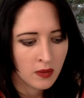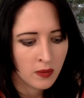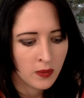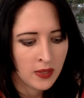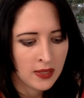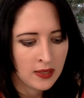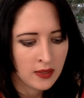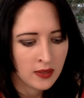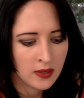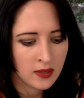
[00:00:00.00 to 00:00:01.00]

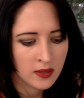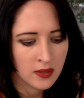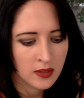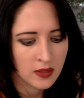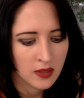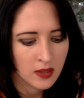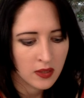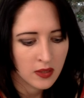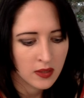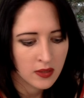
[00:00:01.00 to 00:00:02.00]
We
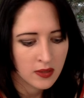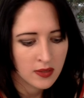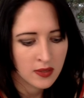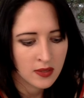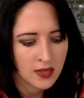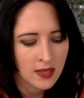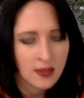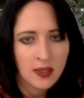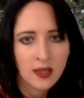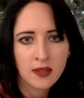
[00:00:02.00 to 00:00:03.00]
stayed
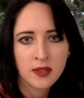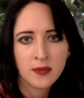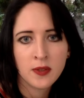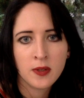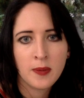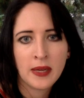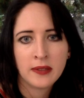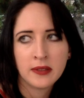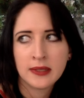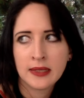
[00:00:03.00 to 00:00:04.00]
in that house for
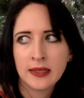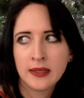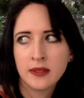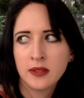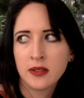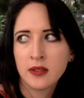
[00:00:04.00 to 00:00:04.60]
about 10